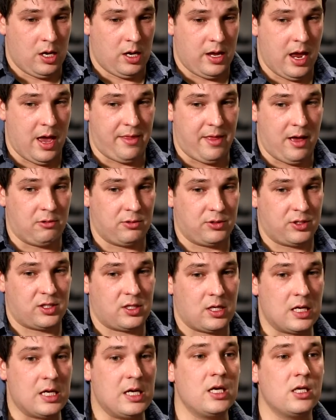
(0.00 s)
that
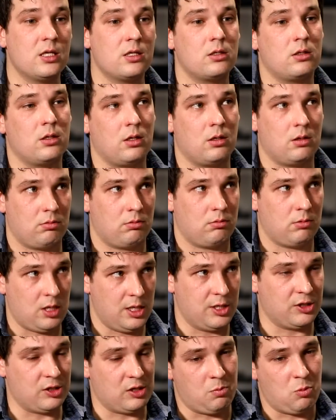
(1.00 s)
was easily
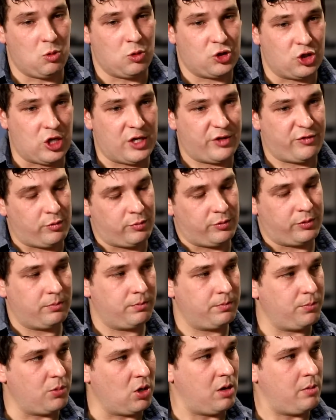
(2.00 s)
the most stressful
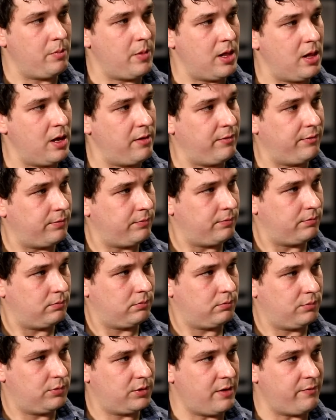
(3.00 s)
part of my life,
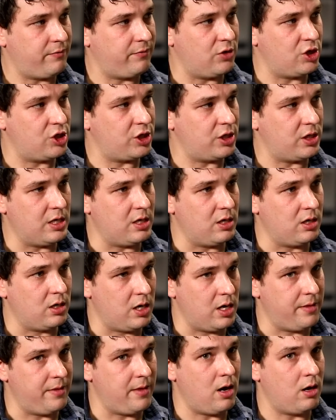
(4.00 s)
was that first
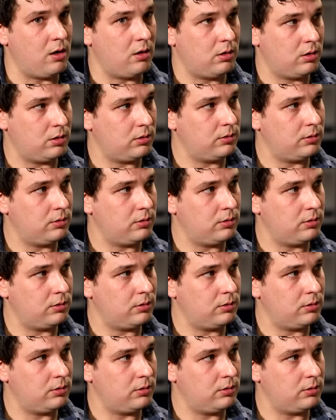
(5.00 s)
year in there.